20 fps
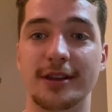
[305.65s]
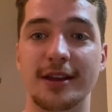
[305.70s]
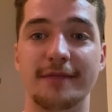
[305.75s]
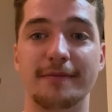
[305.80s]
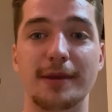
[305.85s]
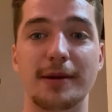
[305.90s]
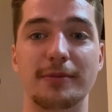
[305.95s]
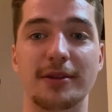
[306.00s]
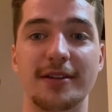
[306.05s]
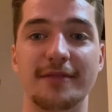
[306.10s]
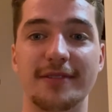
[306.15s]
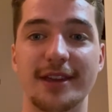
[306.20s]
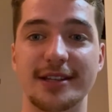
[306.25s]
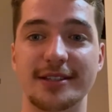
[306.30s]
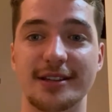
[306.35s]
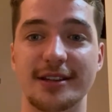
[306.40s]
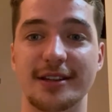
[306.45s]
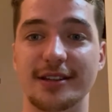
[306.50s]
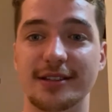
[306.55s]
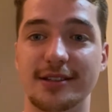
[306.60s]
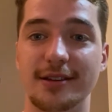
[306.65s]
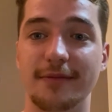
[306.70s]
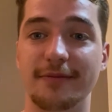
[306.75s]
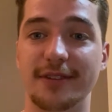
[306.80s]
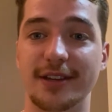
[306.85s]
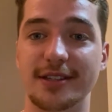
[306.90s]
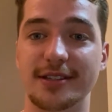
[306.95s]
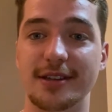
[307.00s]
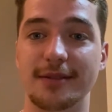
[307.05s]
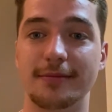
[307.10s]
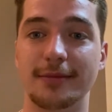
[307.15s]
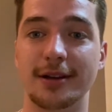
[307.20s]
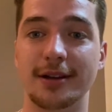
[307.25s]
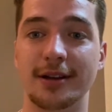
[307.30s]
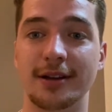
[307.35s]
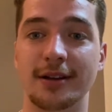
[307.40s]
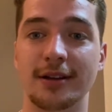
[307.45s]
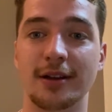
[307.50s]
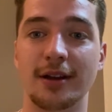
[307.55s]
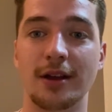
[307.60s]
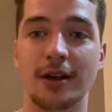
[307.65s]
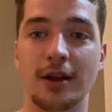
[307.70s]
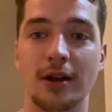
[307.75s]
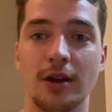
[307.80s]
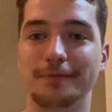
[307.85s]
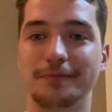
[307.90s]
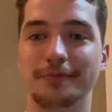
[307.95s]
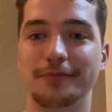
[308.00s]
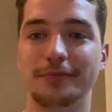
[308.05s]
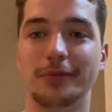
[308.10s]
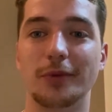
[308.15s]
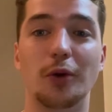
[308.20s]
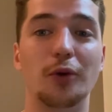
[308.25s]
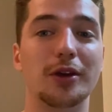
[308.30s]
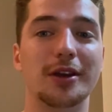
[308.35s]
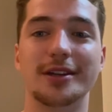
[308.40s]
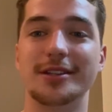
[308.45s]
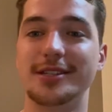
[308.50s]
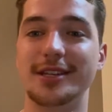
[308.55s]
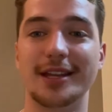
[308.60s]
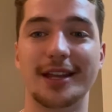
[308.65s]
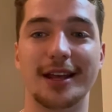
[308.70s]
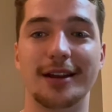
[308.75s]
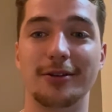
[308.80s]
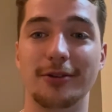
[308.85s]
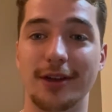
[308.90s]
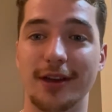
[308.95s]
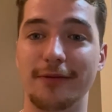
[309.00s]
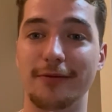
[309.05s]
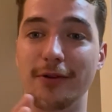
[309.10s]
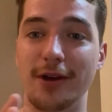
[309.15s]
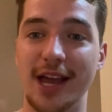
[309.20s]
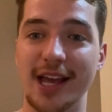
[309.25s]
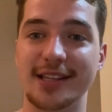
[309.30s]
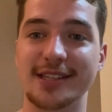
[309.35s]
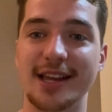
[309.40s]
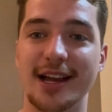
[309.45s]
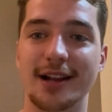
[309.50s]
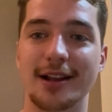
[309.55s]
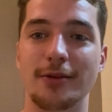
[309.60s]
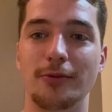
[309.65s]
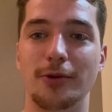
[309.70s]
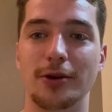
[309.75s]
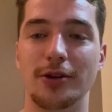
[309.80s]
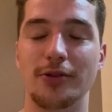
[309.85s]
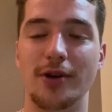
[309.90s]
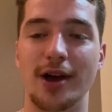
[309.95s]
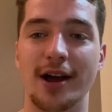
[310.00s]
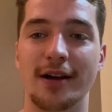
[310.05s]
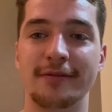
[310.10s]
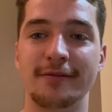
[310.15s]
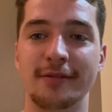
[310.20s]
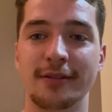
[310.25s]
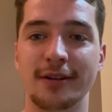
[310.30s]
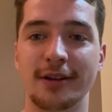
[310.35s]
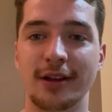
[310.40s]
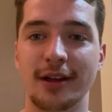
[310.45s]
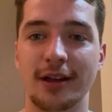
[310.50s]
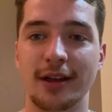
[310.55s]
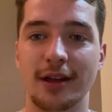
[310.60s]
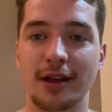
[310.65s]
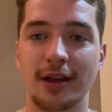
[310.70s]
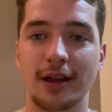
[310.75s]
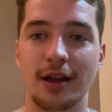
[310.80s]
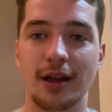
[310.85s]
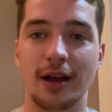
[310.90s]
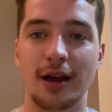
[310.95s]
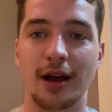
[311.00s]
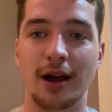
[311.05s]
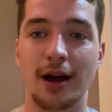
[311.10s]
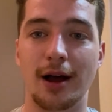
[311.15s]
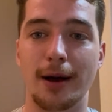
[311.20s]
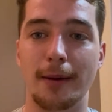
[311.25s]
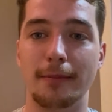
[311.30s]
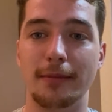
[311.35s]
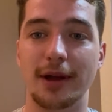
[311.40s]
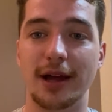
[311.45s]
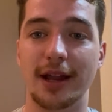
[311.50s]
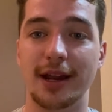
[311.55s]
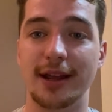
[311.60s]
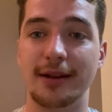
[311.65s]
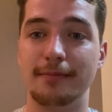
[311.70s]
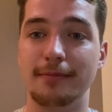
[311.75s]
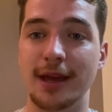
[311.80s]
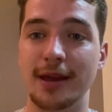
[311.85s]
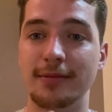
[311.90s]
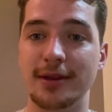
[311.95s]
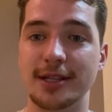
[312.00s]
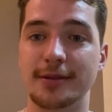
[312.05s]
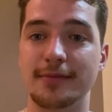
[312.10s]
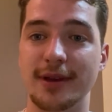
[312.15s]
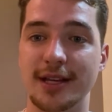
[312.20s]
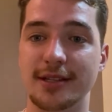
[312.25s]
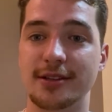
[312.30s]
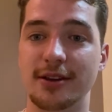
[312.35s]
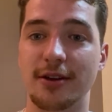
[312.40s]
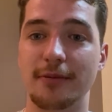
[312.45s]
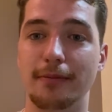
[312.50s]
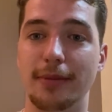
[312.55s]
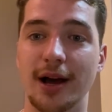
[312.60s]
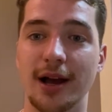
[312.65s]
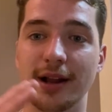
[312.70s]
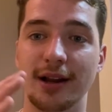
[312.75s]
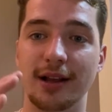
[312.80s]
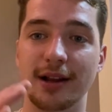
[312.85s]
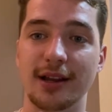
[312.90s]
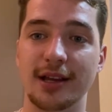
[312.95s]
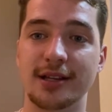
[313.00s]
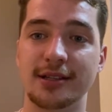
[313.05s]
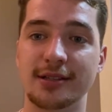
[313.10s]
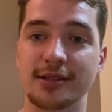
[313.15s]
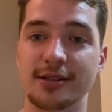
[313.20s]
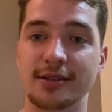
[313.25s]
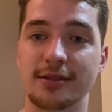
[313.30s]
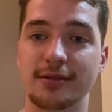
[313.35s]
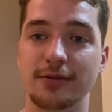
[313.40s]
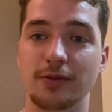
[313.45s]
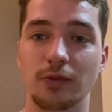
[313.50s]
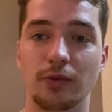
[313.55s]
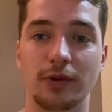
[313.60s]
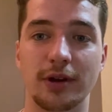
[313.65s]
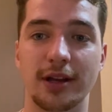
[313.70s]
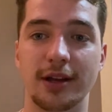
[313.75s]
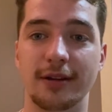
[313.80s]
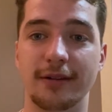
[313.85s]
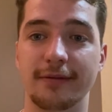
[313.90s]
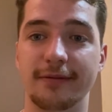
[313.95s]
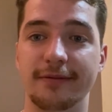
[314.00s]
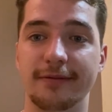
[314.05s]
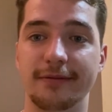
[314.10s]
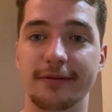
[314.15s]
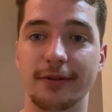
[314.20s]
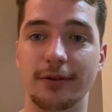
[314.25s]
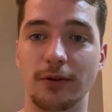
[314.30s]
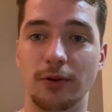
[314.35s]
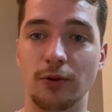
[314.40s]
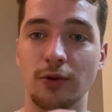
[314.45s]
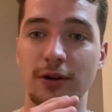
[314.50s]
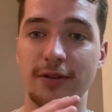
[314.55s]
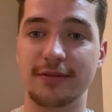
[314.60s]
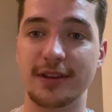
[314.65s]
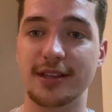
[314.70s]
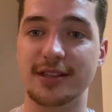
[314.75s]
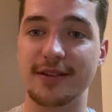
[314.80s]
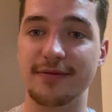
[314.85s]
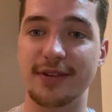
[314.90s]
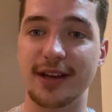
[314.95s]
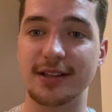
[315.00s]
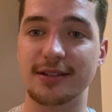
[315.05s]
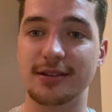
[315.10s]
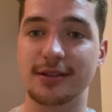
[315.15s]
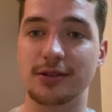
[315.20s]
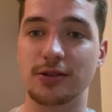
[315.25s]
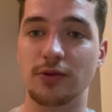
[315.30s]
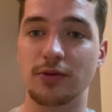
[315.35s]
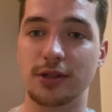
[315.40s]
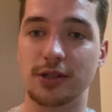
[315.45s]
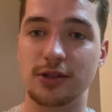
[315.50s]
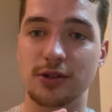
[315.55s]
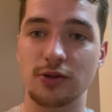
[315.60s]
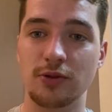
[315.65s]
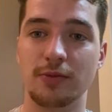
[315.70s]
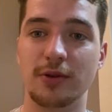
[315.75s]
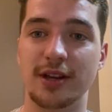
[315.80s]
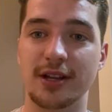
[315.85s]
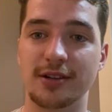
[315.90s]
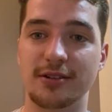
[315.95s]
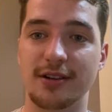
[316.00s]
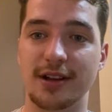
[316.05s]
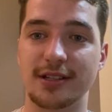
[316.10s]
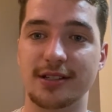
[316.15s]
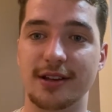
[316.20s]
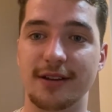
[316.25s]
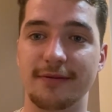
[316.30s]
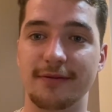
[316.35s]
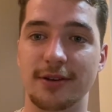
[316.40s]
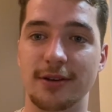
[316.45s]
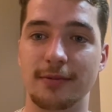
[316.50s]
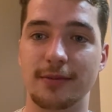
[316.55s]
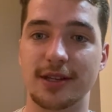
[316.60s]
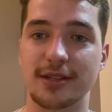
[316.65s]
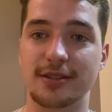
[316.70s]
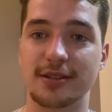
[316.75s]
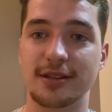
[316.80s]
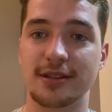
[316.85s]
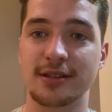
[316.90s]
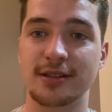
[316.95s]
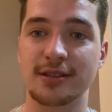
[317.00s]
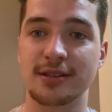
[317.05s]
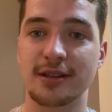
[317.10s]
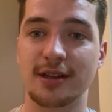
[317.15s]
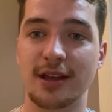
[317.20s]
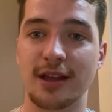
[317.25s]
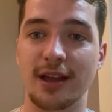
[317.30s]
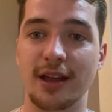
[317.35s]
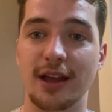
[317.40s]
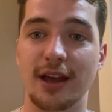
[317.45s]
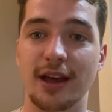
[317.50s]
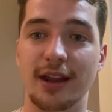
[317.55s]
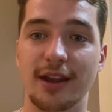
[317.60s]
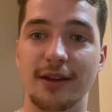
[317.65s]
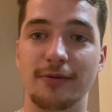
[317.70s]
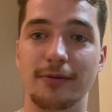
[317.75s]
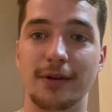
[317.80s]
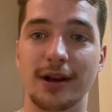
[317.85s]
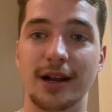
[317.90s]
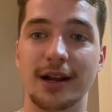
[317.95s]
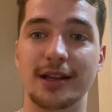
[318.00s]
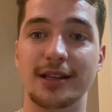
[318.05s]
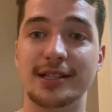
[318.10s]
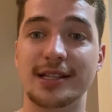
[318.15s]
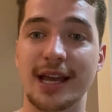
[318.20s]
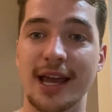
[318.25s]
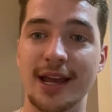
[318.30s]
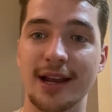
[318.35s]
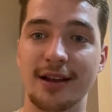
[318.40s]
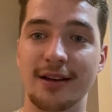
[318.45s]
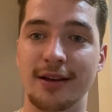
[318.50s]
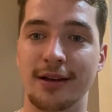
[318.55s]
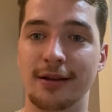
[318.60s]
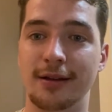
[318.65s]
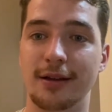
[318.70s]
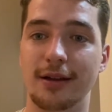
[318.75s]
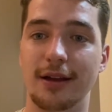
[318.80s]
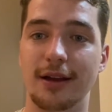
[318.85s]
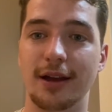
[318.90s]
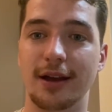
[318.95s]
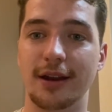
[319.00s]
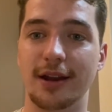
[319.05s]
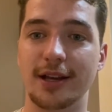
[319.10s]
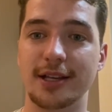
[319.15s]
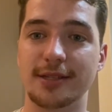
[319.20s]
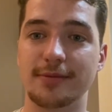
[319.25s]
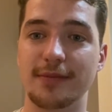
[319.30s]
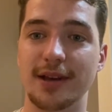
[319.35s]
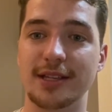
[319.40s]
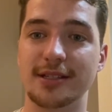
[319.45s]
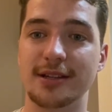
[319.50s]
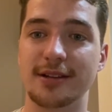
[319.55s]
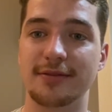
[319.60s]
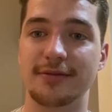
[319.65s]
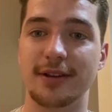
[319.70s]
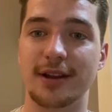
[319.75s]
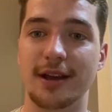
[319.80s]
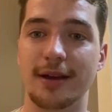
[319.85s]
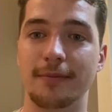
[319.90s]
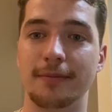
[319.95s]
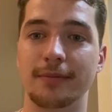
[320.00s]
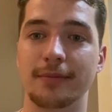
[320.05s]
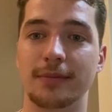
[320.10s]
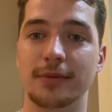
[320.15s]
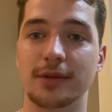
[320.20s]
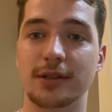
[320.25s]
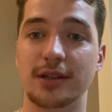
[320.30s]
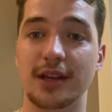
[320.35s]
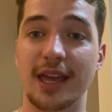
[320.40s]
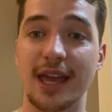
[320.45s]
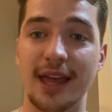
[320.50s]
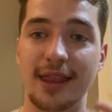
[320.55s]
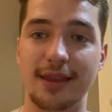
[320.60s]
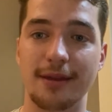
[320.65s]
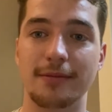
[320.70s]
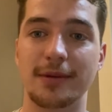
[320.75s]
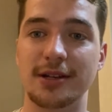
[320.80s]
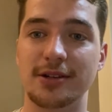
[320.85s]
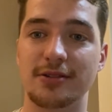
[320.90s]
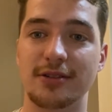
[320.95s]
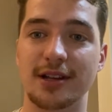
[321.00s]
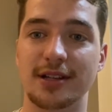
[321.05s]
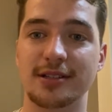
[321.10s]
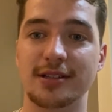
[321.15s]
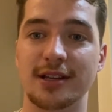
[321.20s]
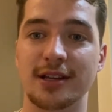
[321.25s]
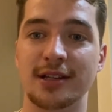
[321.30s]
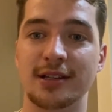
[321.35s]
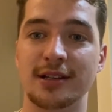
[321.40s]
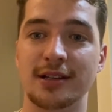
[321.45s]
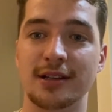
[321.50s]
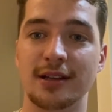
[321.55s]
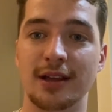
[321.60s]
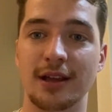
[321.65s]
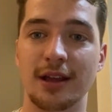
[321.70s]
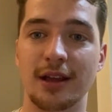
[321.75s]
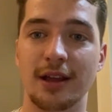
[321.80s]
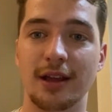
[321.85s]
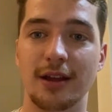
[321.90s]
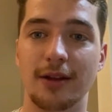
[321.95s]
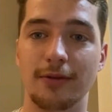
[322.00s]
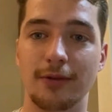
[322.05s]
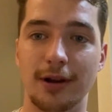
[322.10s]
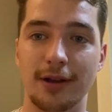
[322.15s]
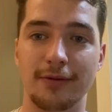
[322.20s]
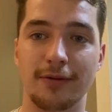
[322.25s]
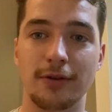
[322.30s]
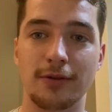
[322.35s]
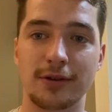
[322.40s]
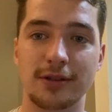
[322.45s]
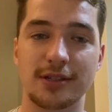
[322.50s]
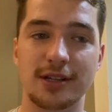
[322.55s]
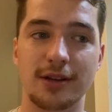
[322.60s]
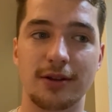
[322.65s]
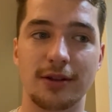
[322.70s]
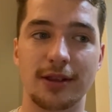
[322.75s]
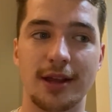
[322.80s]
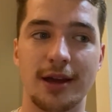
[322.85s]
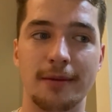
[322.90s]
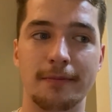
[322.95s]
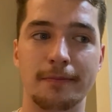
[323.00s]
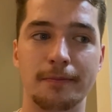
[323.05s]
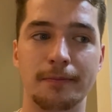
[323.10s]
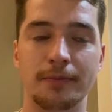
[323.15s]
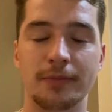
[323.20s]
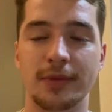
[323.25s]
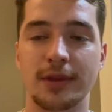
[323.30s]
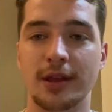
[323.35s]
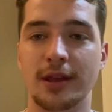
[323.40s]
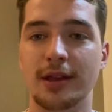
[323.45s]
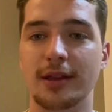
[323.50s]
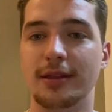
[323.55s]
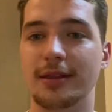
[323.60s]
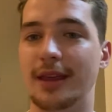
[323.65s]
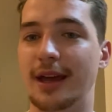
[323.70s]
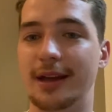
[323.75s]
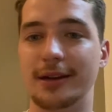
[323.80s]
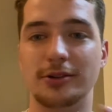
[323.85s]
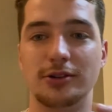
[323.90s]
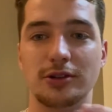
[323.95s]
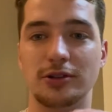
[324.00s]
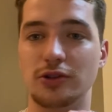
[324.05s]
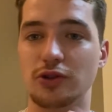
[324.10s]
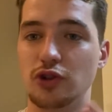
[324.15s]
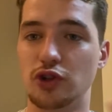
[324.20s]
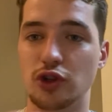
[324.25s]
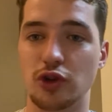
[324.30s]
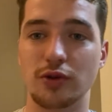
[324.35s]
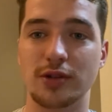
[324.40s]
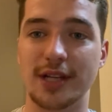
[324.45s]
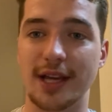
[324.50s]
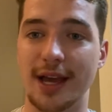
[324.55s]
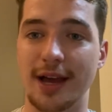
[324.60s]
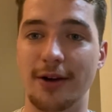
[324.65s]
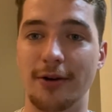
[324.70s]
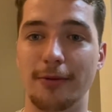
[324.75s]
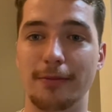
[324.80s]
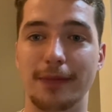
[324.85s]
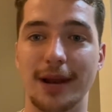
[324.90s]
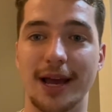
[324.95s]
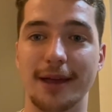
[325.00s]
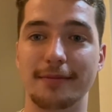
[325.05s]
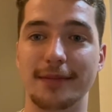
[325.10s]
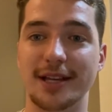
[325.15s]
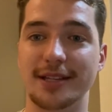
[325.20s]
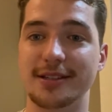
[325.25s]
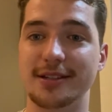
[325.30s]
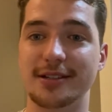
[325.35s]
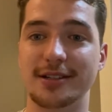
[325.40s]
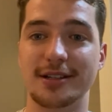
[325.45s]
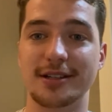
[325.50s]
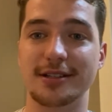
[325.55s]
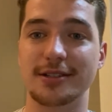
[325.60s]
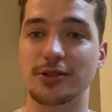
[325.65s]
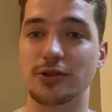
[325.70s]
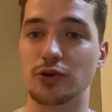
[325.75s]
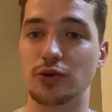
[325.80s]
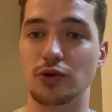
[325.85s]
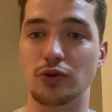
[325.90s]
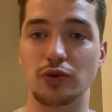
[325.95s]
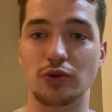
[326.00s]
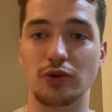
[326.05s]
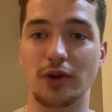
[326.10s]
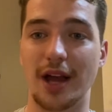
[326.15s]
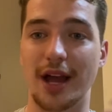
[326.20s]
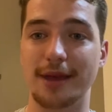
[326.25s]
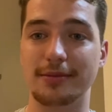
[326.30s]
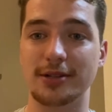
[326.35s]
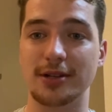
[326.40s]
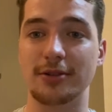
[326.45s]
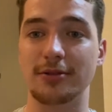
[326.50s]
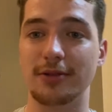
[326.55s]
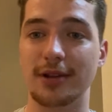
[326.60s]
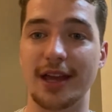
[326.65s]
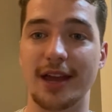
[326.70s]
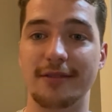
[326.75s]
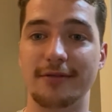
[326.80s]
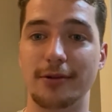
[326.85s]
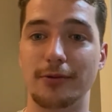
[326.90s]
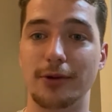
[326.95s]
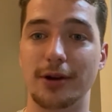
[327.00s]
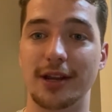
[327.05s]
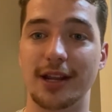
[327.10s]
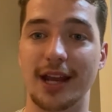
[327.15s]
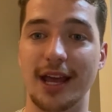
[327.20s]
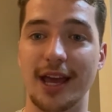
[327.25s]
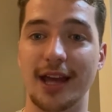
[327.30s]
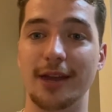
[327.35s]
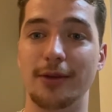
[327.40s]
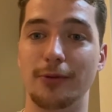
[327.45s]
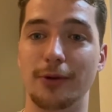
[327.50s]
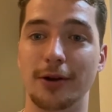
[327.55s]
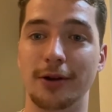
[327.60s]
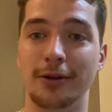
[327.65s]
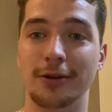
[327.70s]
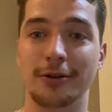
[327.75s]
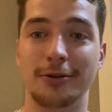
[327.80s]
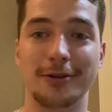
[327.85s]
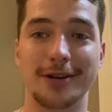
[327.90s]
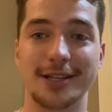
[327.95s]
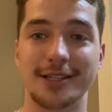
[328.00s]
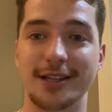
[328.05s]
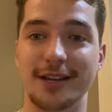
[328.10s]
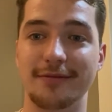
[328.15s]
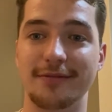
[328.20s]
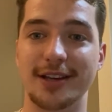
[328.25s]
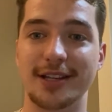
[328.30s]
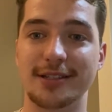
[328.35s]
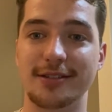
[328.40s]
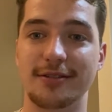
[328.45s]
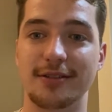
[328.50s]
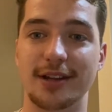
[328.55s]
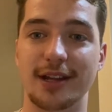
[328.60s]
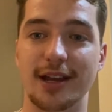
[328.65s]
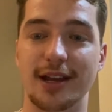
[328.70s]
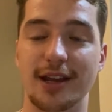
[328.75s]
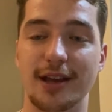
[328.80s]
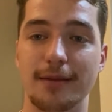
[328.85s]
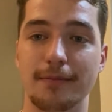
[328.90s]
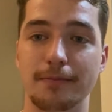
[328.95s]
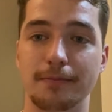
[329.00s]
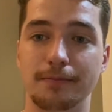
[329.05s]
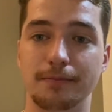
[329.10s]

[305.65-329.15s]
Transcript: They've maybe invested in something similar, or you can see they're looking for exactly what you have. And then maybe it's best to compile a list with all of these investors who are super interesting for your business, and then really tailor a nice message for them to get them interested and really focusing on them, than just shooting out blank messages to absolutely everyone and anyone who has investor in their name.